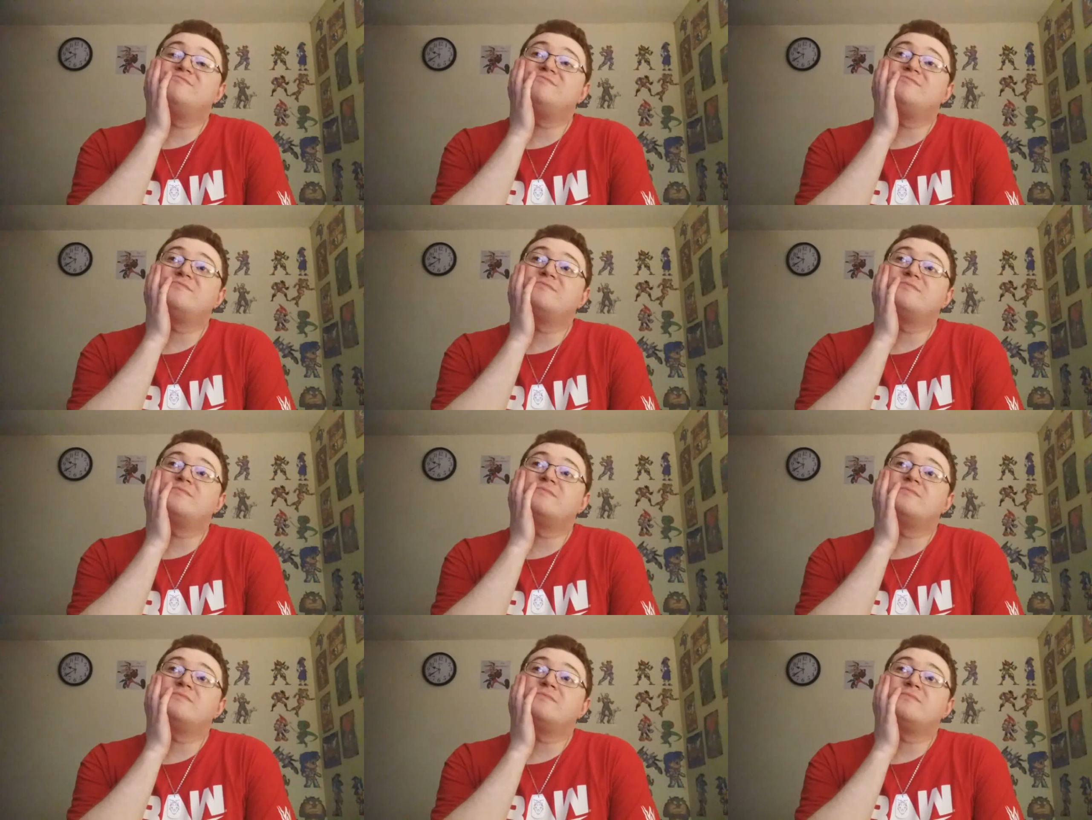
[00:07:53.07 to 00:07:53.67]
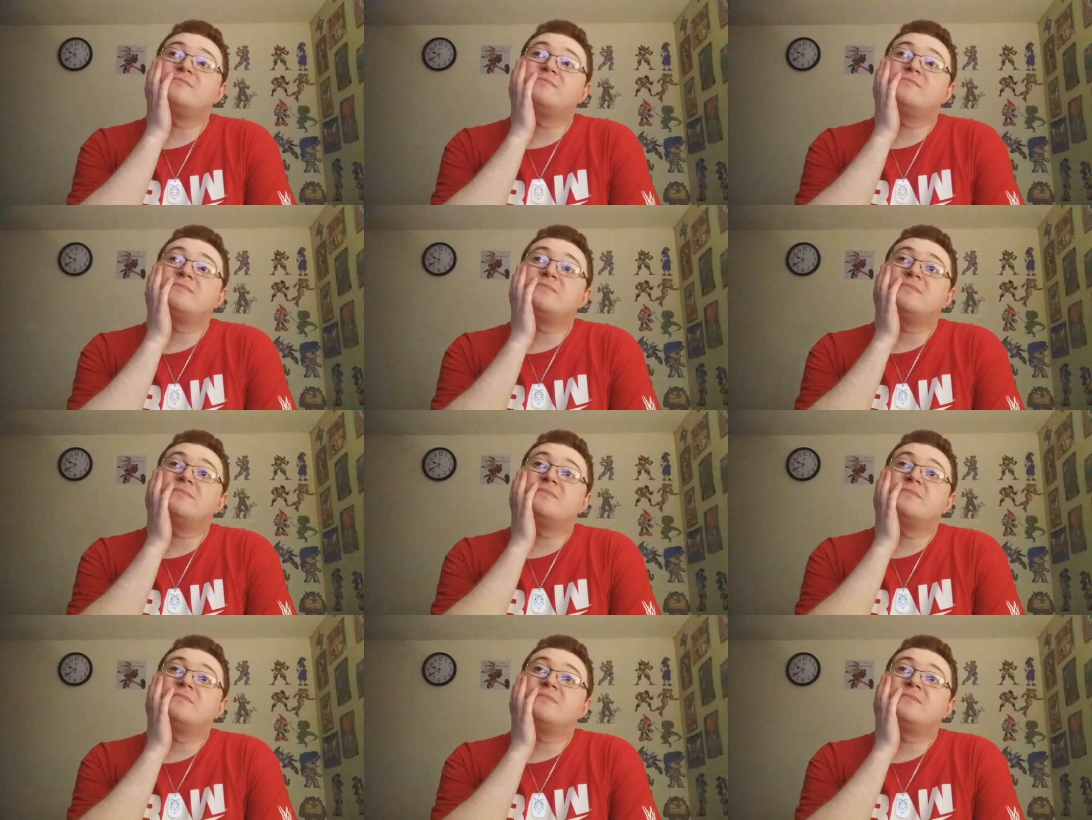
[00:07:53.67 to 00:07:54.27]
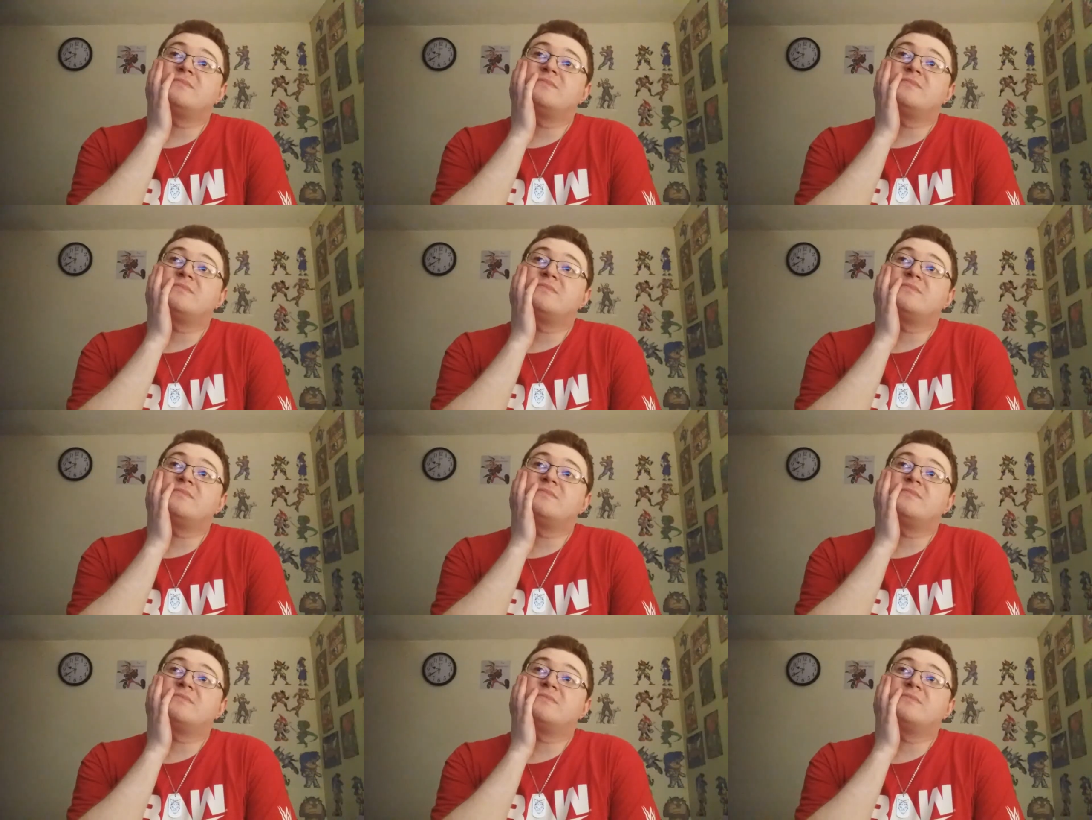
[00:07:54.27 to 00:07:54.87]

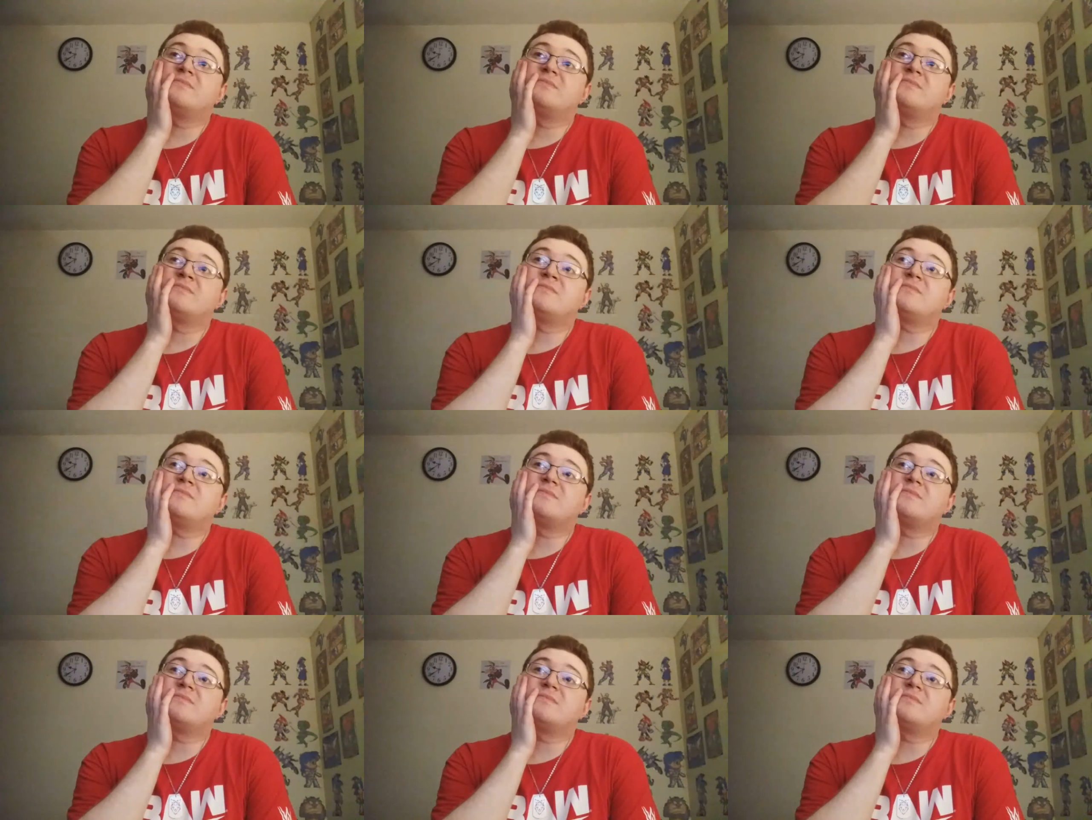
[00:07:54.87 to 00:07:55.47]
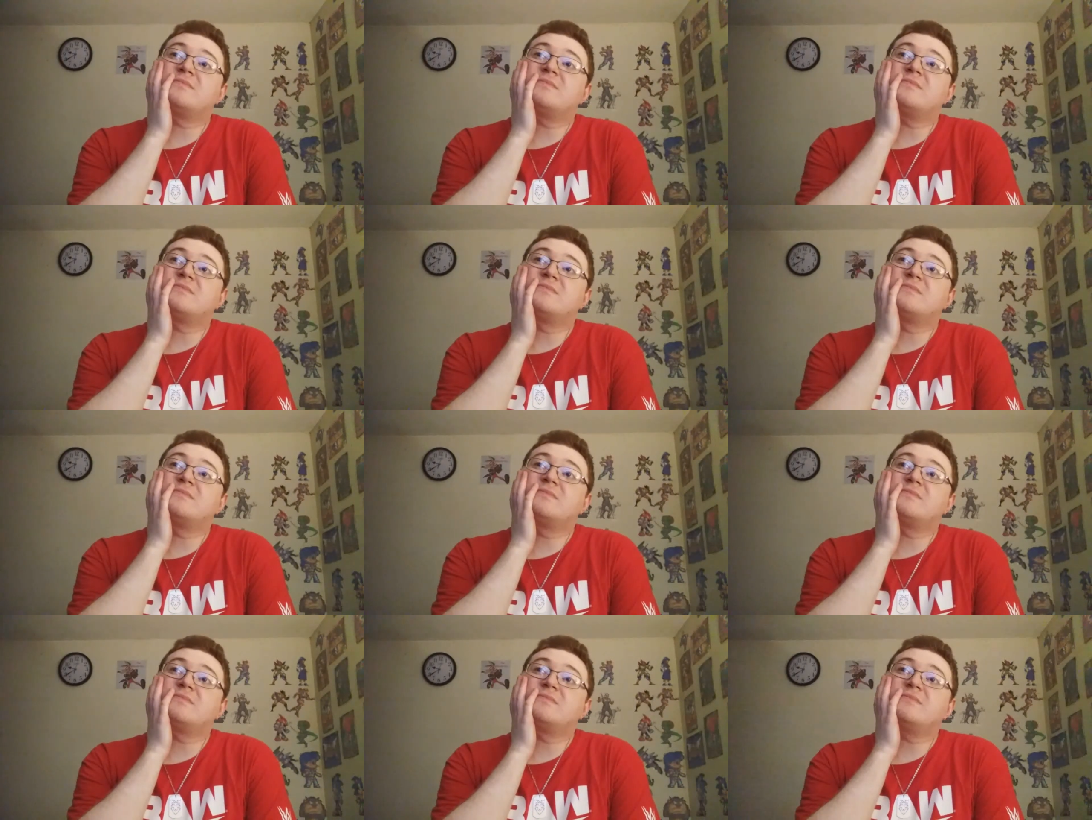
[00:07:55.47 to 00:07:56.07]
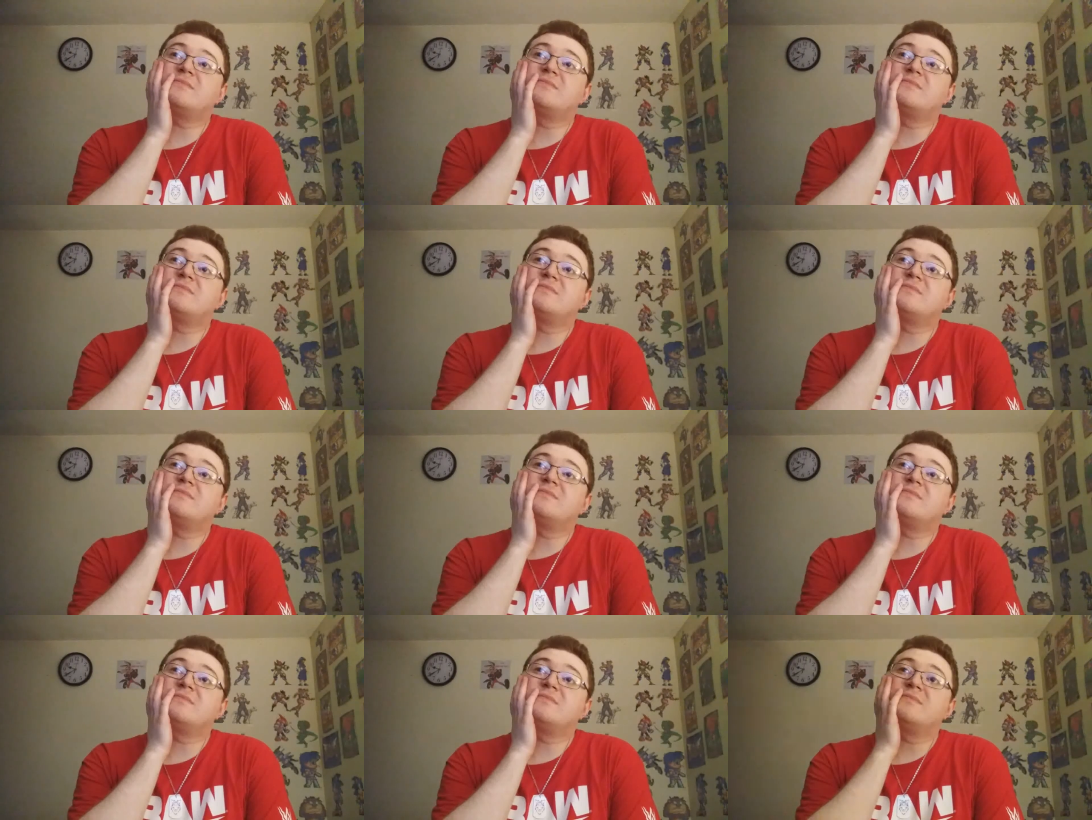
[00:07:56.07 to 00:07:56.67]

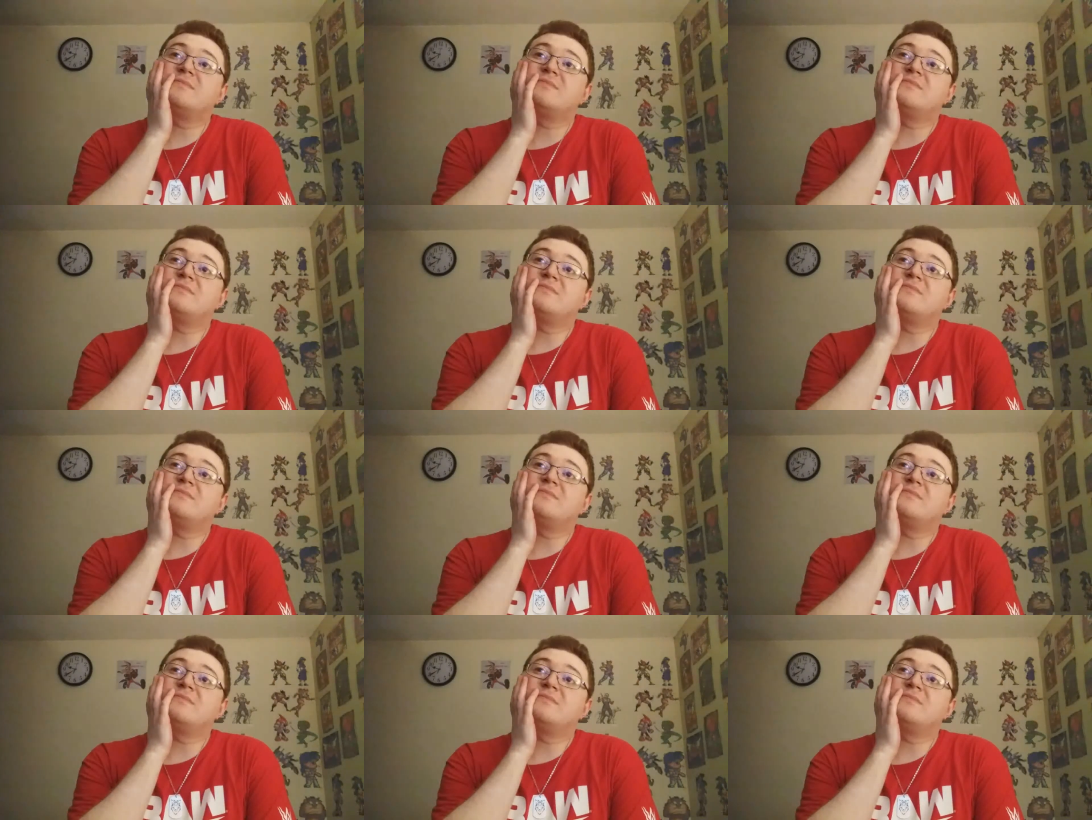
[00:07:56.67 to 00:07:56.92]
(silence)